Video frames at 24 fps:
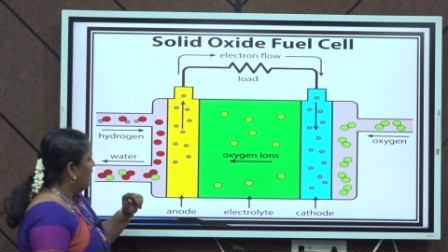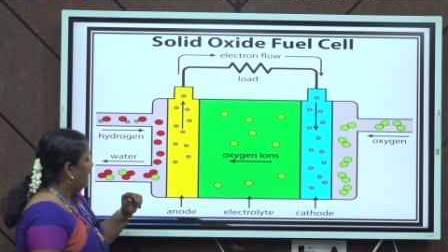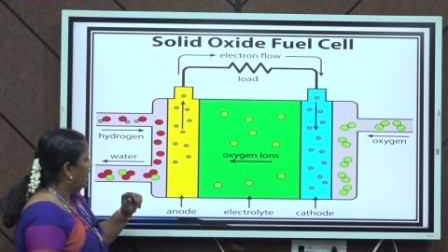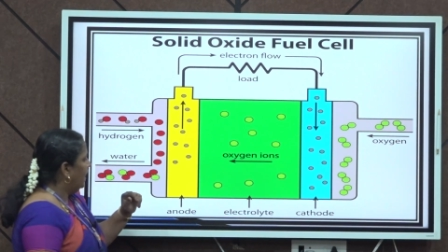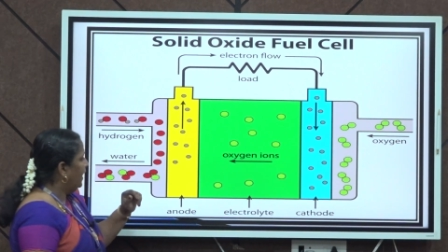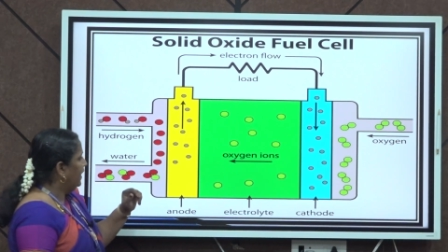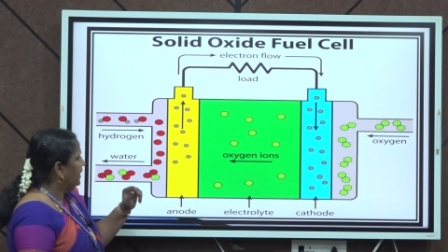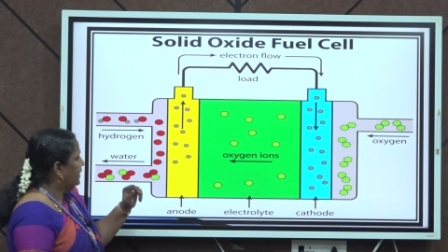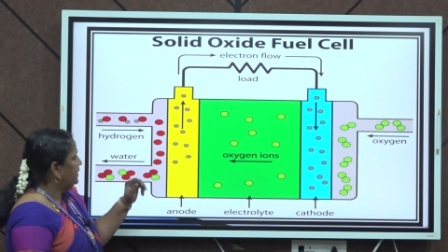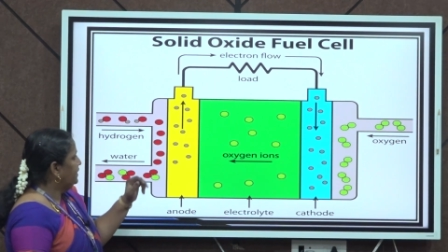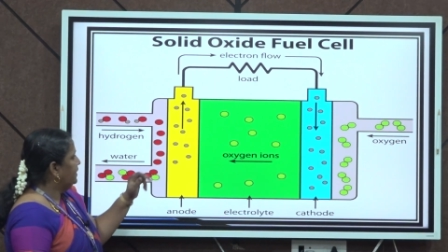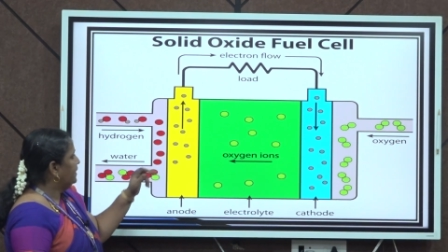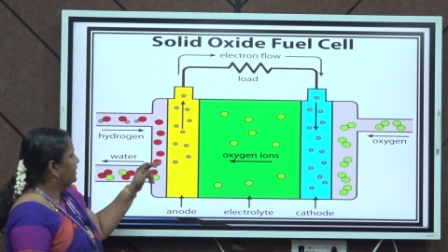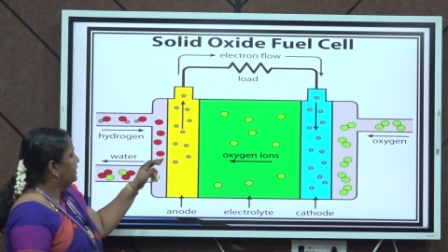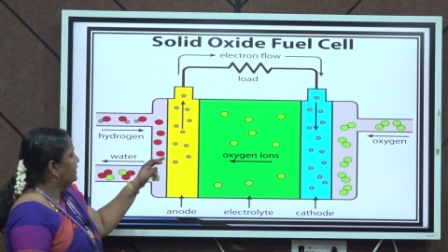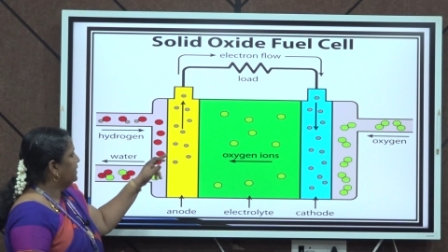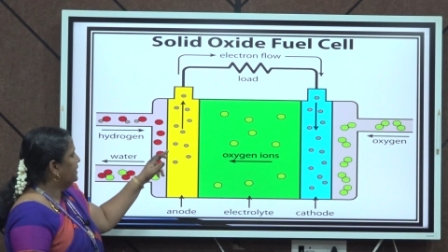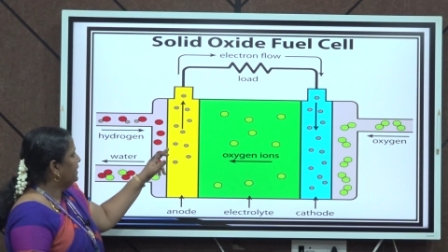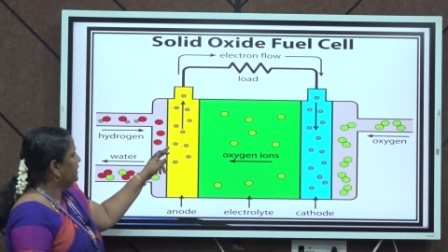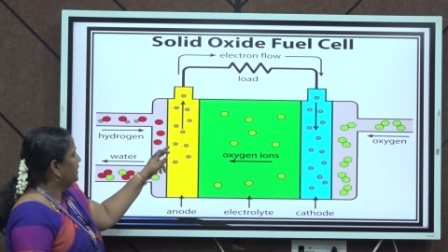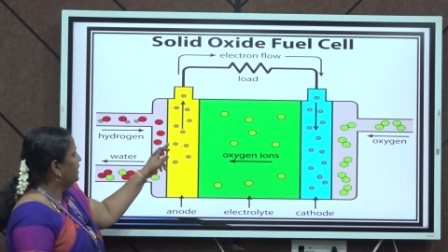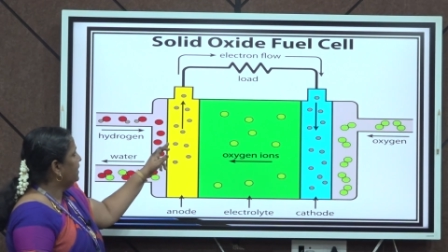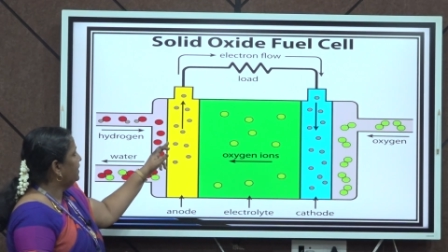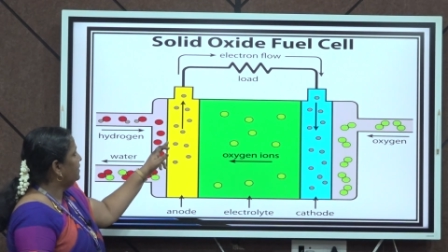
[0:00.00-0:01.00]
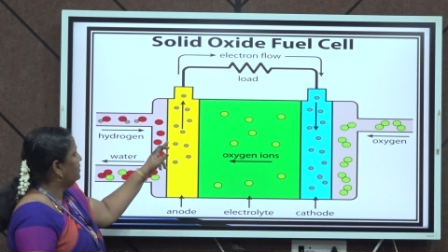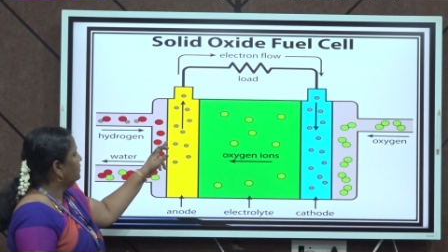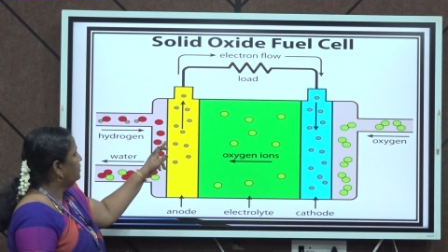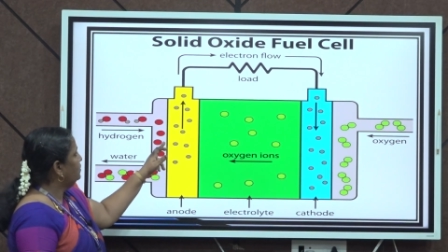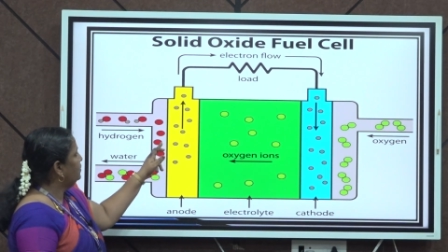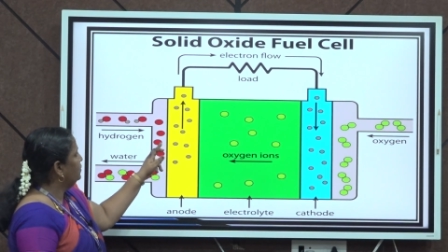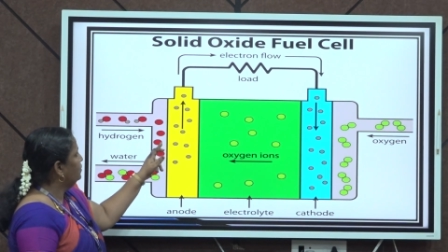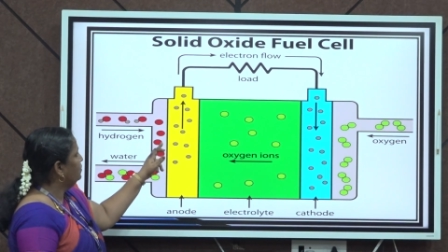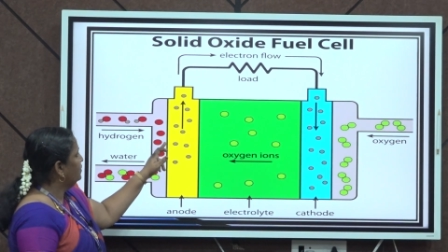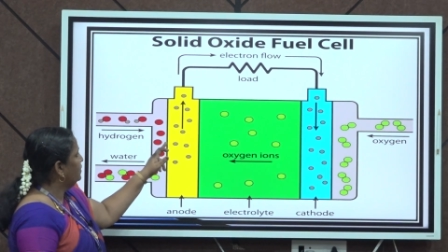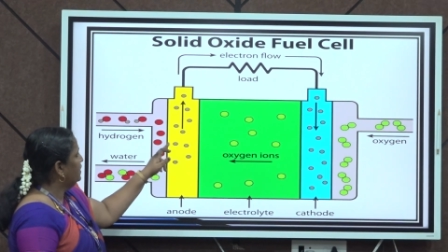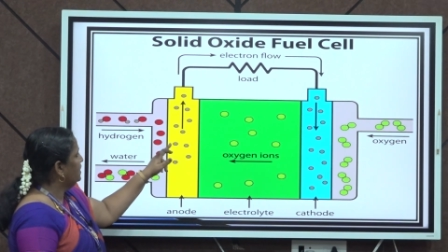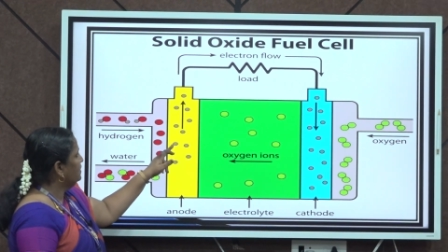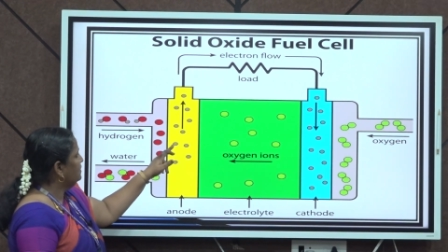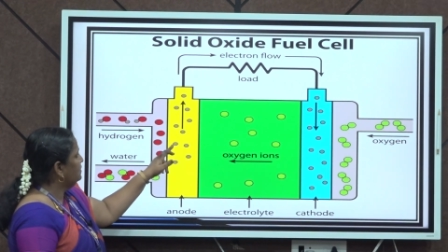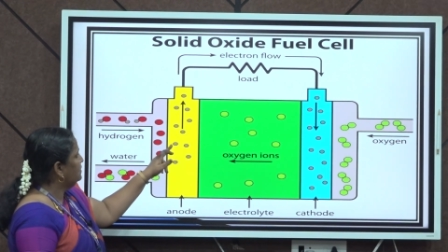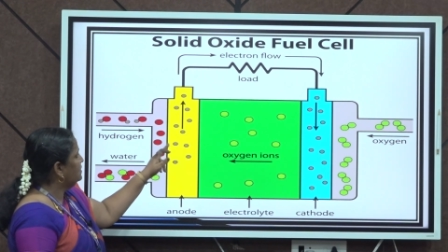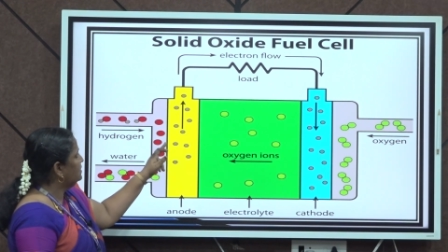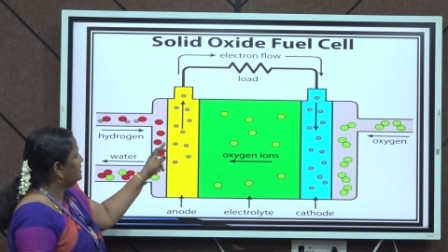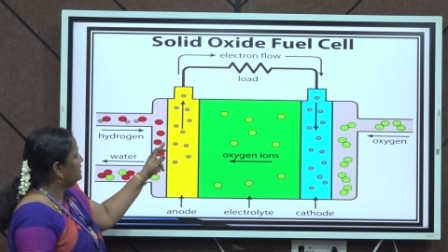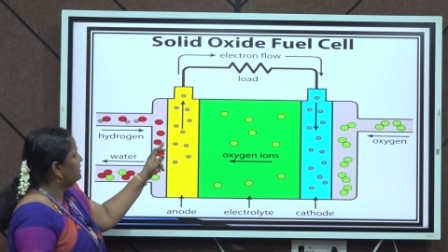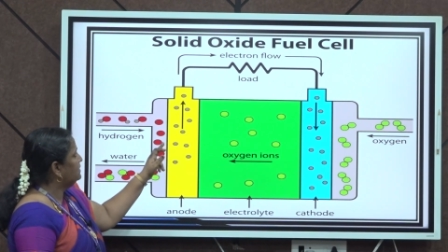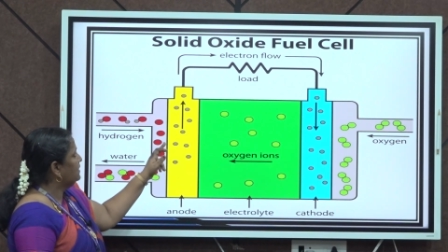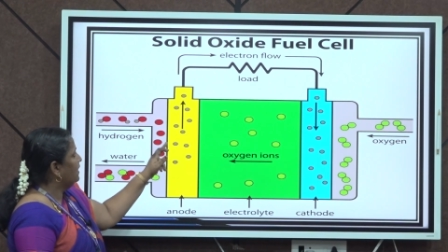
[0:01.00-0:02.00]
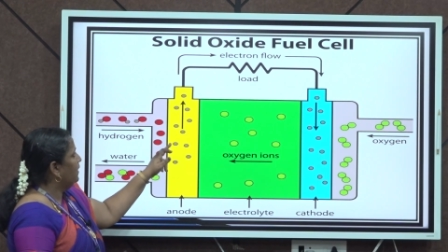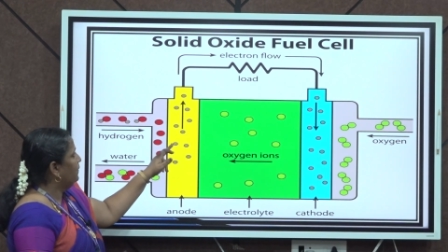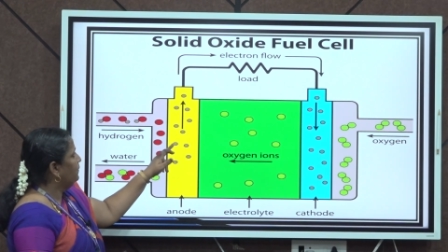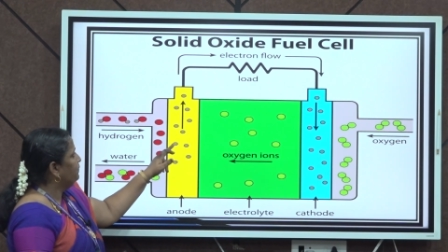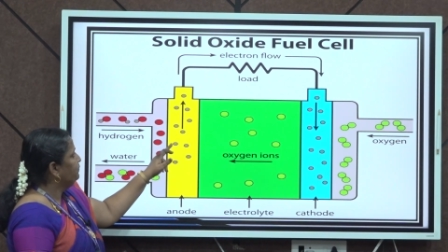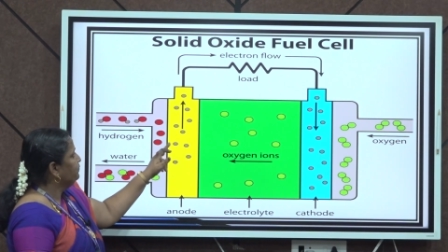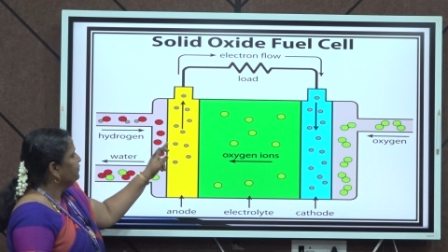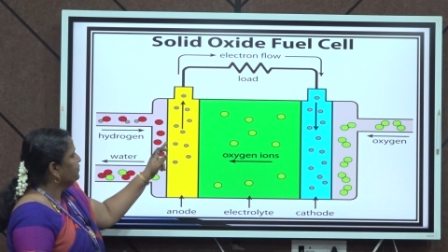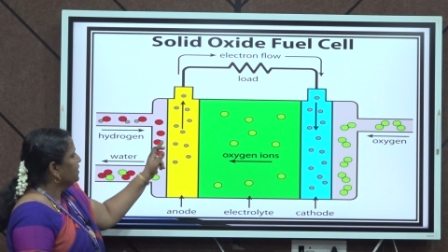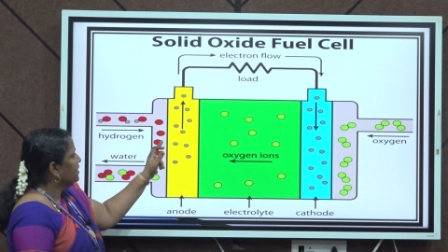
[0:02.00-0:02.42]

and uh, here during this uh,